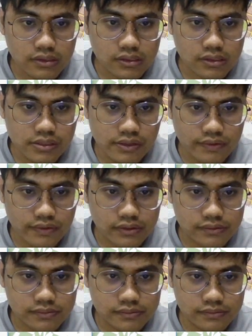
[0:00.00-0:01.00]
river.
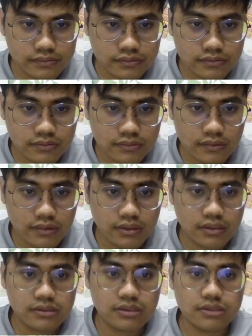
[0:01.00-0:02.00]

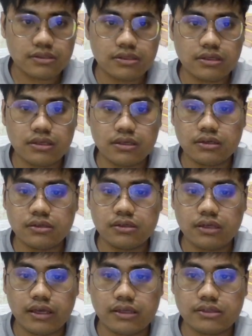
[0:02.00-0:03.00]
Just click here
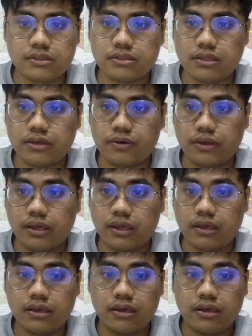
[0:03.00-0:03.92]
and just click OK.